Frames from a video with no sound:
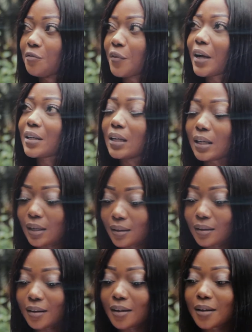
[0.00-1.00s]
Finally,
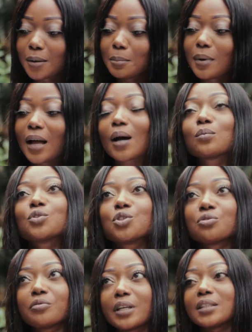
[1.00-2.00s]
how would
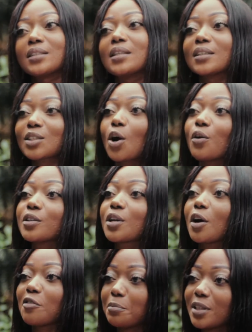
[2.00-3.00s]
you rate this current
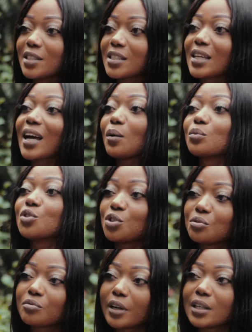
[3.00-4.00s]
government? How would
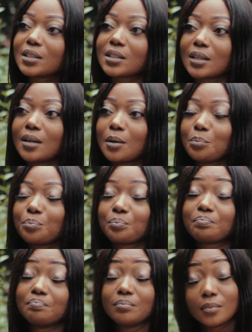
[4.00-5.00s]
you rate
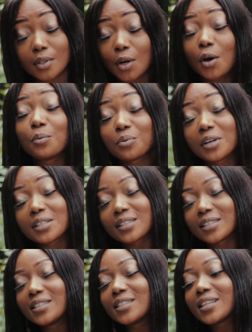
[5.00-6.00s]
the current
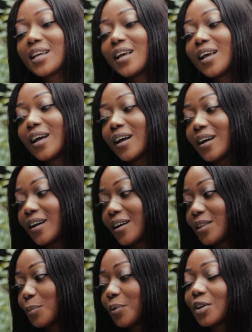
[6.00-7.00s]
president
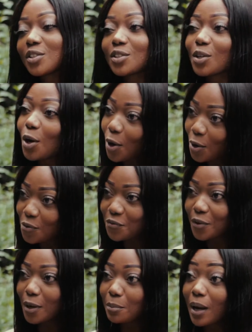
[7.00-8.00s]
in the person of
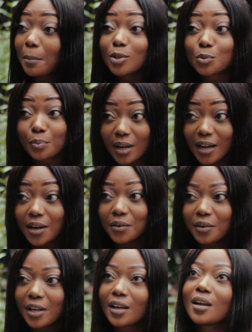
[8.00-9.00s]
Muhammadu
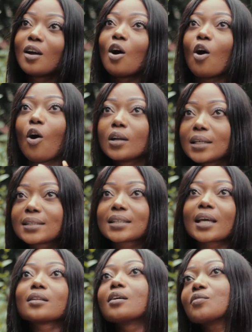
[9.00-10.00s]
Buhari? On a
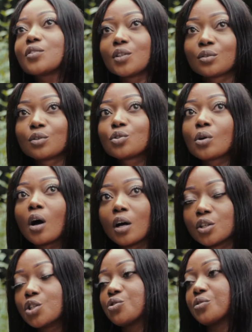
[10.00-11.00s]
scale of 0 to
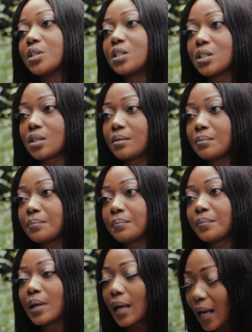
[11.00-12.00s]
100,
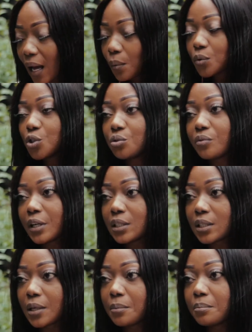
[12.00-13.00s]
how would you rate
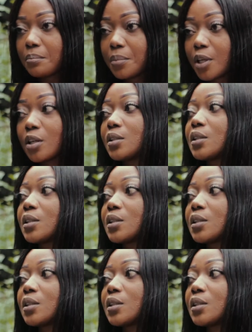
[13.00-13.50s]
him?